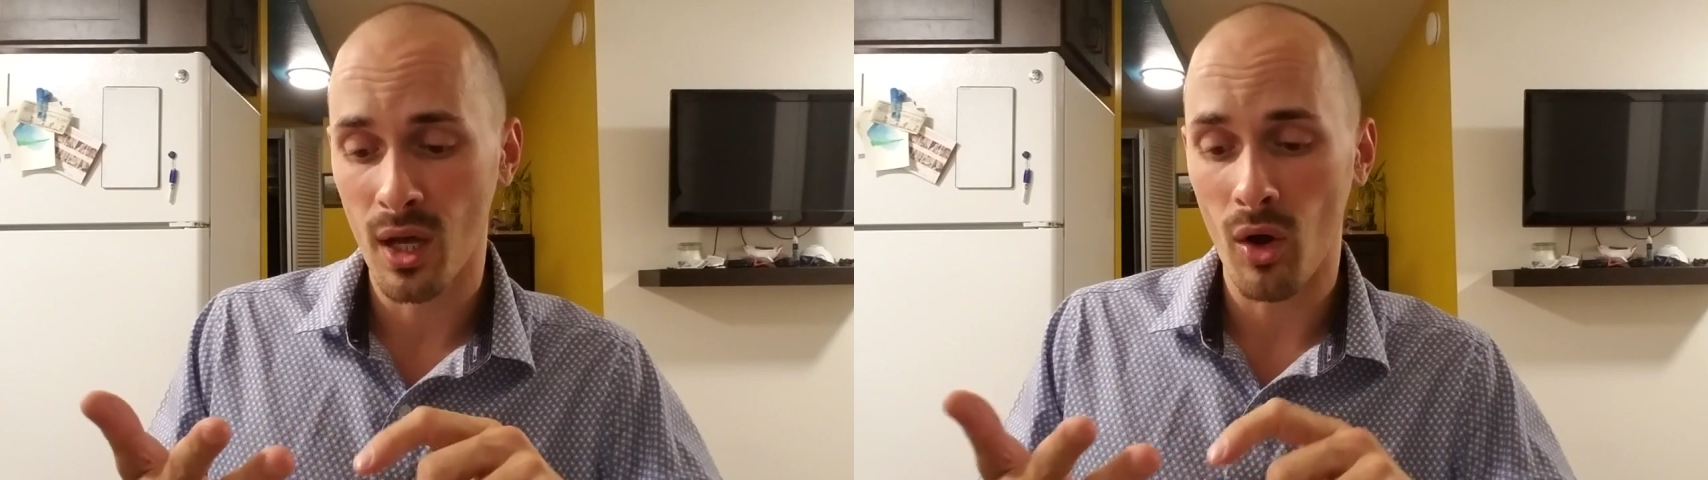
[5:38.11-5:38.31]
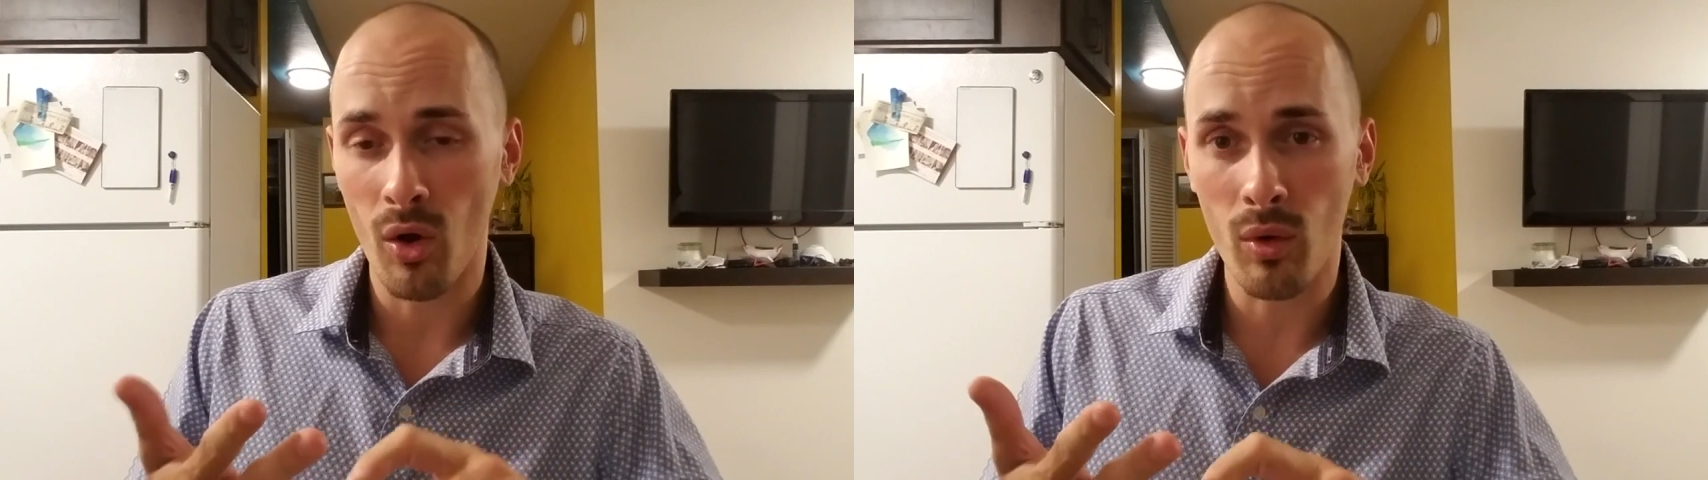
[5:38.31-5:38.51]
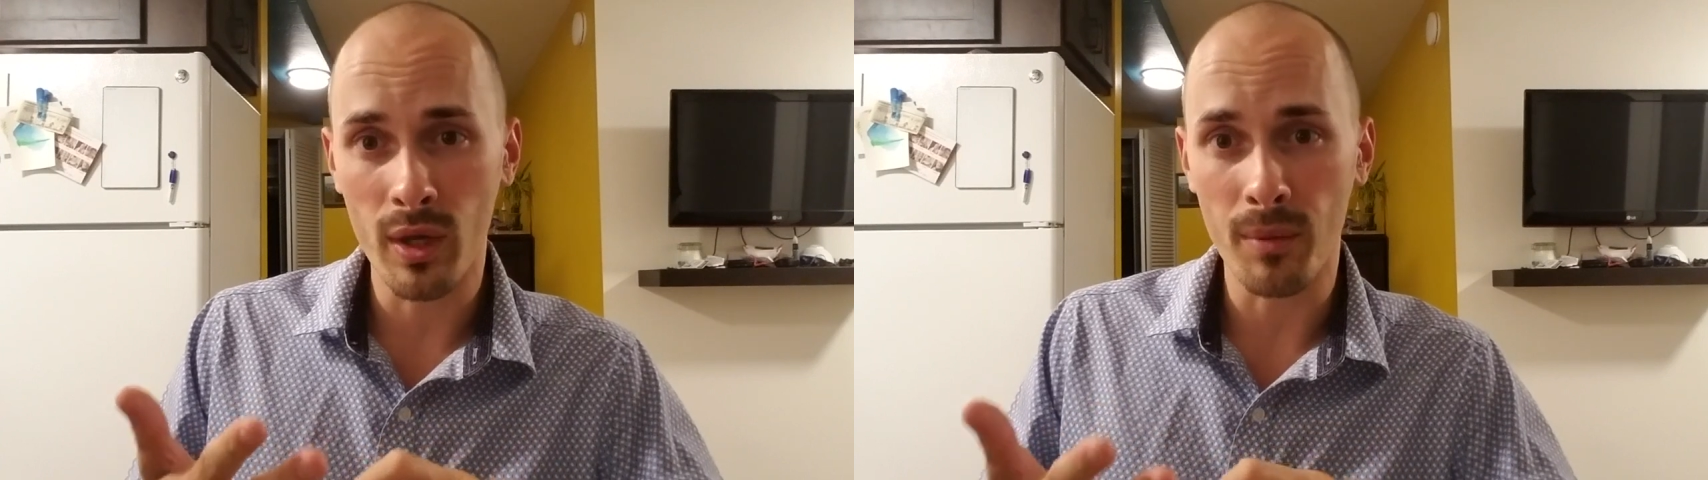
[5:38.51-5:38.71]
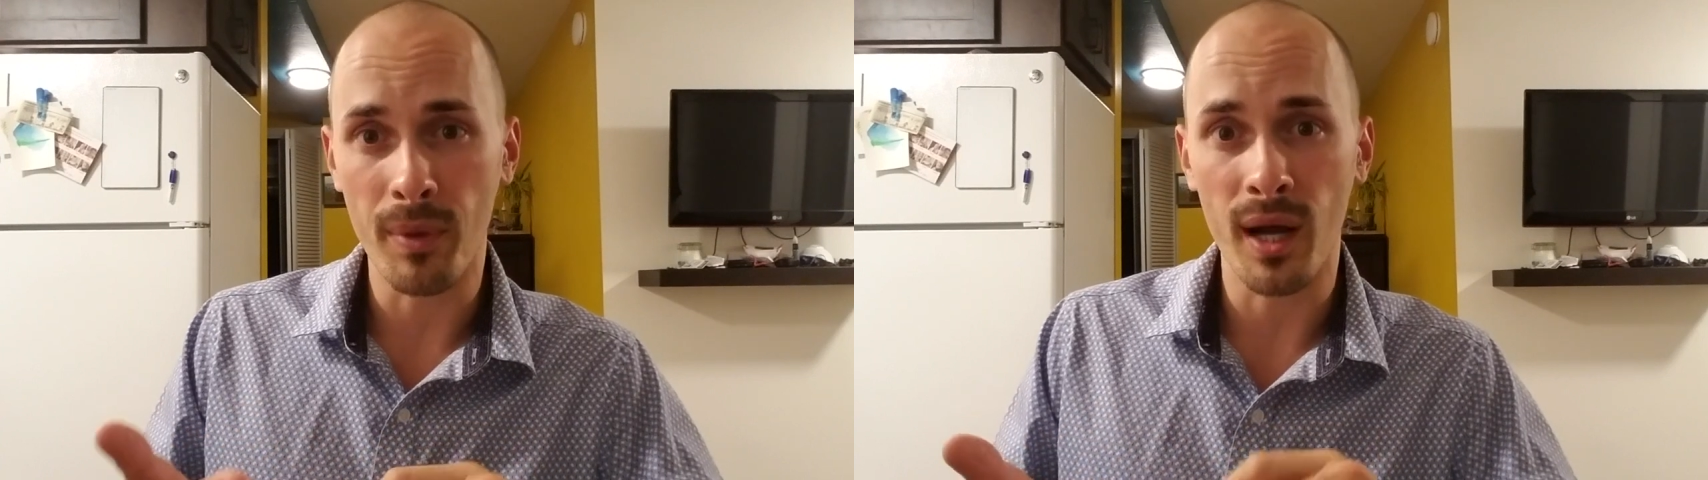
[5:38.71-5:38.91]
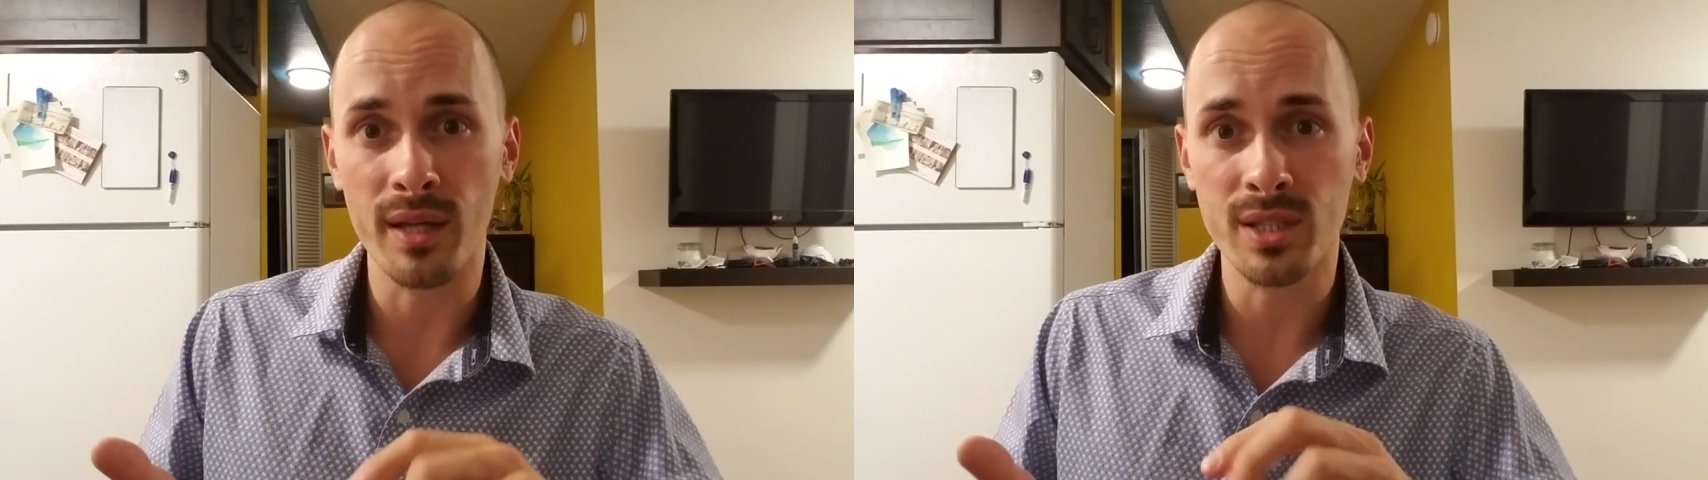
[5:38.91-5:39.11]
whole wheat
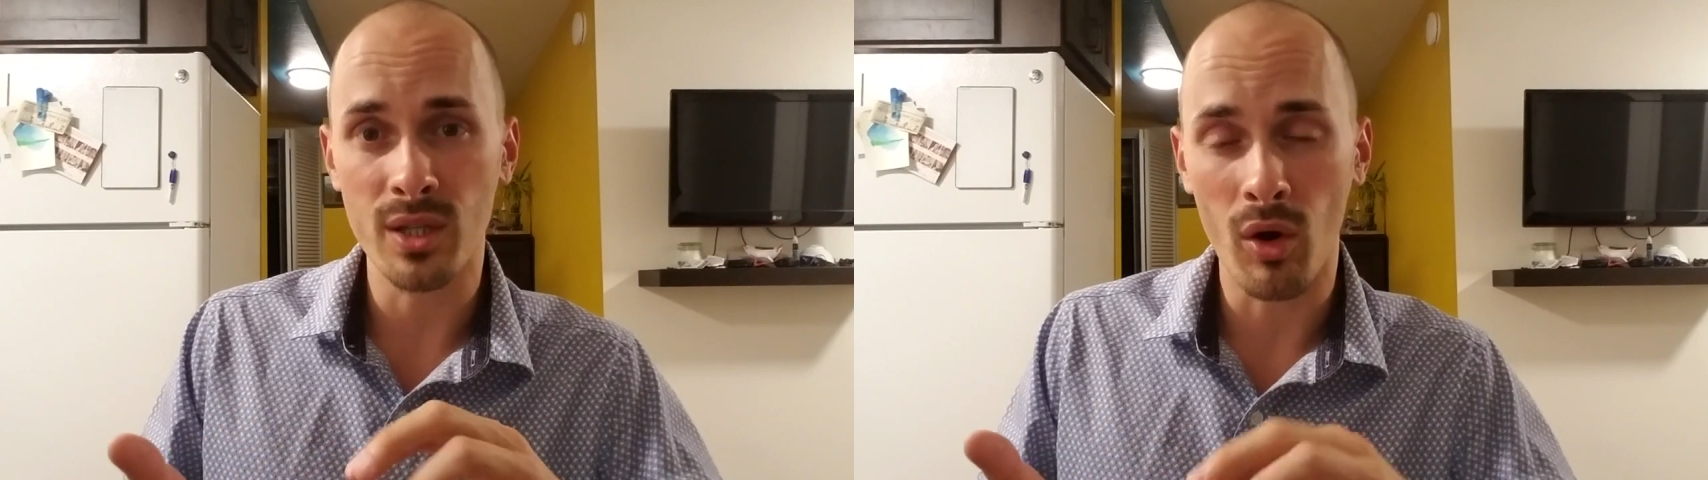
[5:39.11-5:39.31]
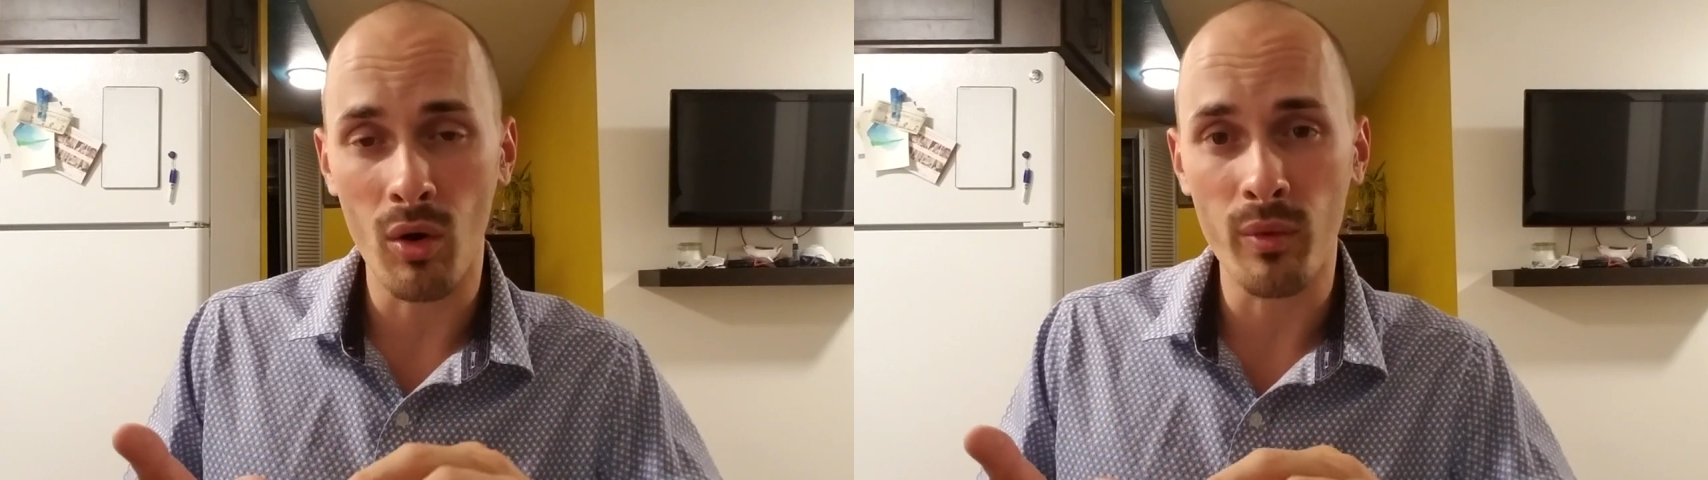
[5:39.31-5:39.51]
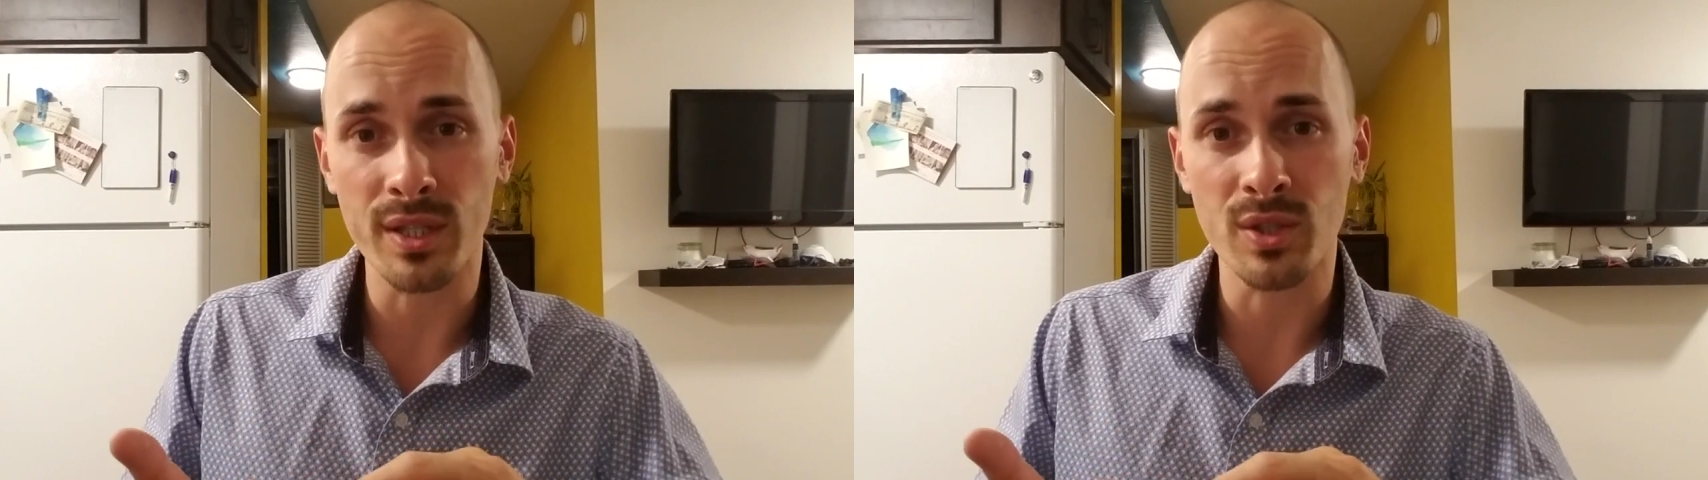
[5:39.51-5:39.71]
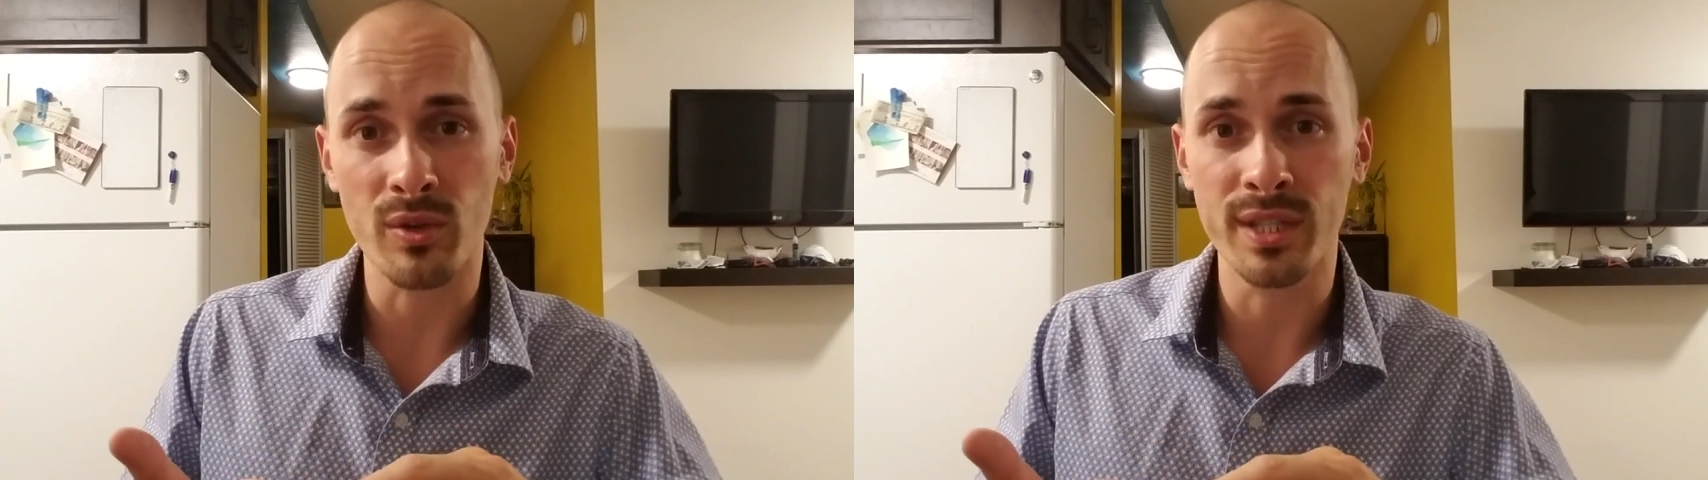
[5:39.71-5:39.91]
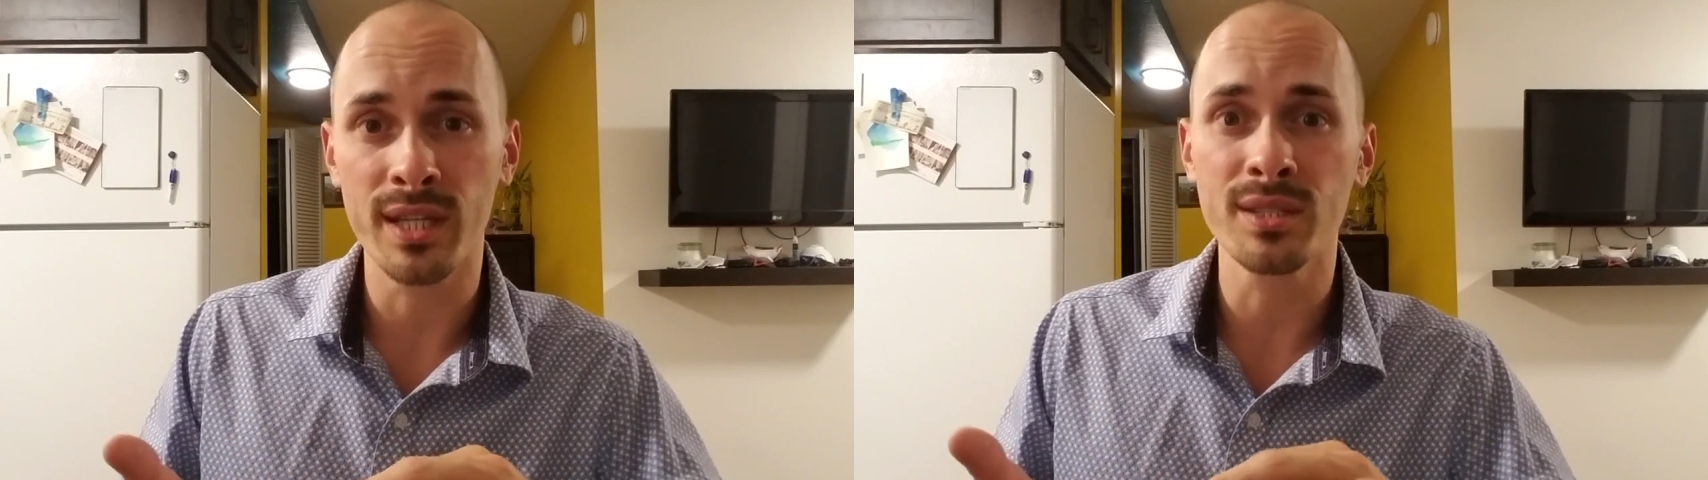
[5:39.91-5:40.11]
pasta, whole wheat
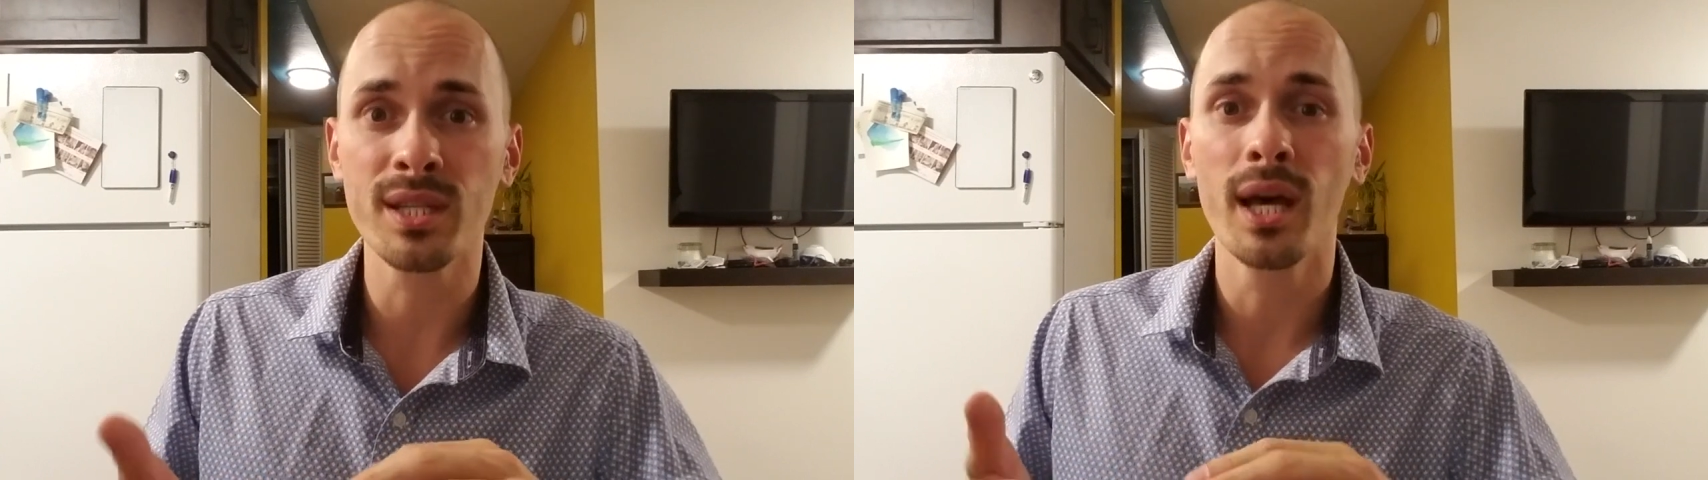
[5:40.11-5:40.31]
tortillas.